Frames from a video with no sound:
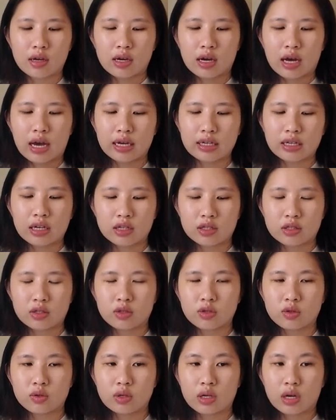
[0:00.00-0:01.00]
I guess,
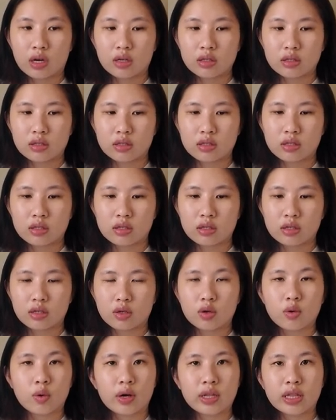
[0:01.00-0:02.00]
too young to
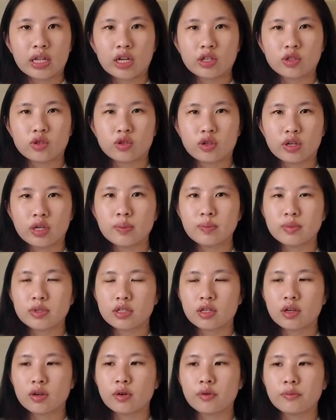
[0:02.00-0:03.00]
go on that trip.
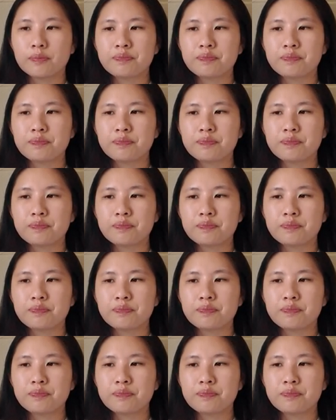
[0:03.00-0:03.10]
So